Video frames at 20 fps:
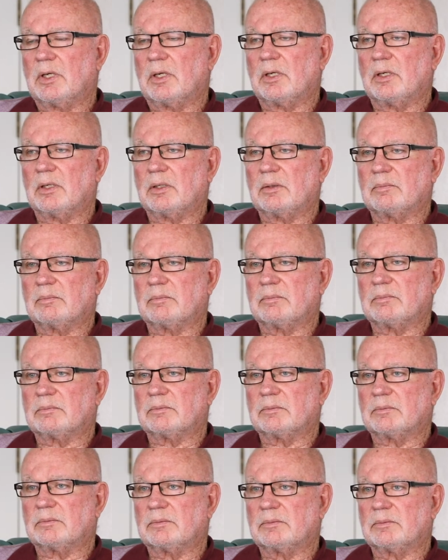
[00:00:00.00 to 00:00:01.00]

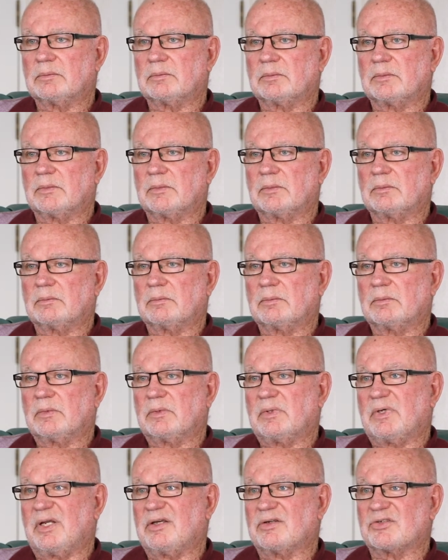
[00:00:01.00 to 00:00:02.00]

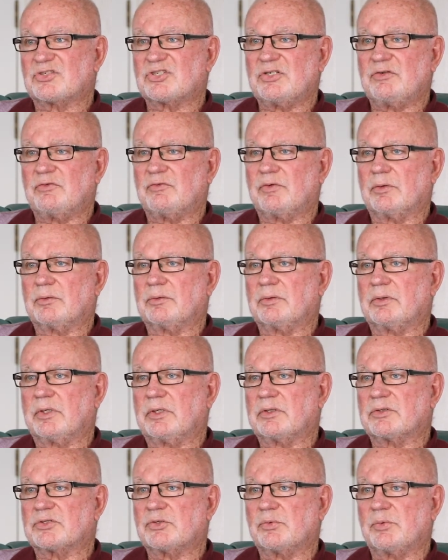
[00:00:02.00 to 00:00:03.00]
and how she felt and
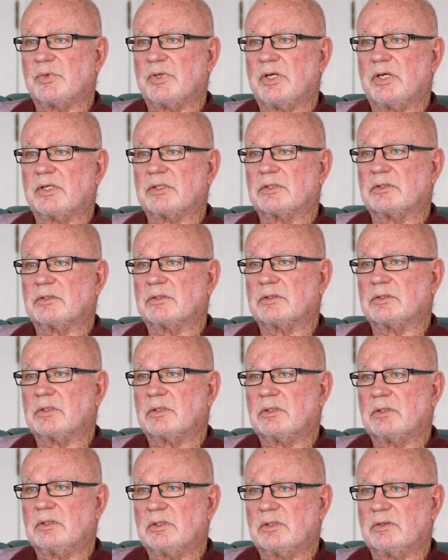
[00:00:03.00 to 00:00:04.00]
how she reacted
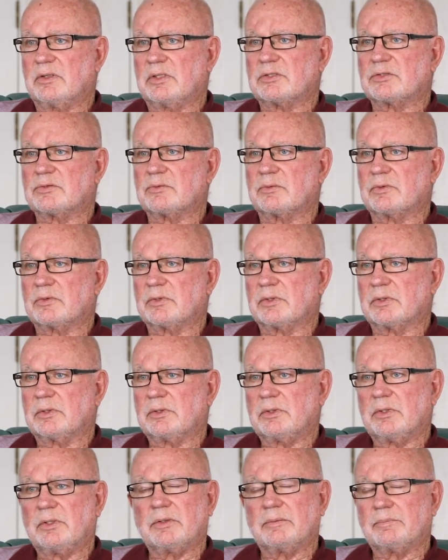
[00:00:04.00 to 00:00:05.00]
and that sort of thing.
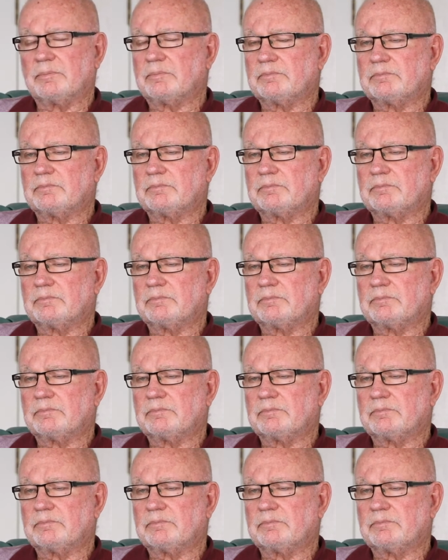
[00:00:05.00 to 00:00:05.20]
Yeah.